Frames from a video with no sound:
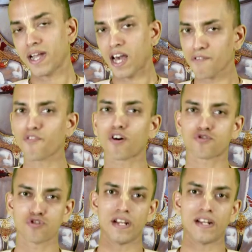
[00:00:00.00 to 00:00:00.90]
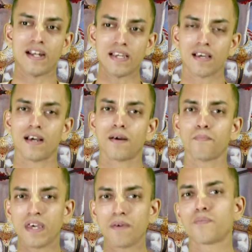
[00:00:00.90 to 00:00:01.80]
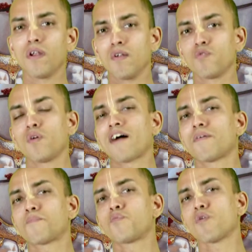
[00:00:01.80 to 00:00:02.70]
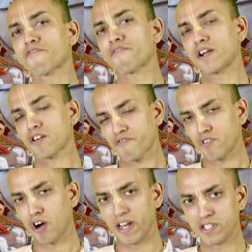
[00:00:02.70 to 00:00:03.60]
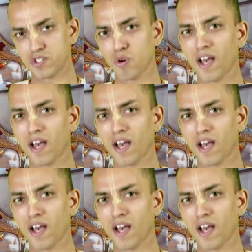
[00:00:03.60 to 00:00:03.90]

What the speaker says: And unfortunately, people who have a poor fund of knowledge,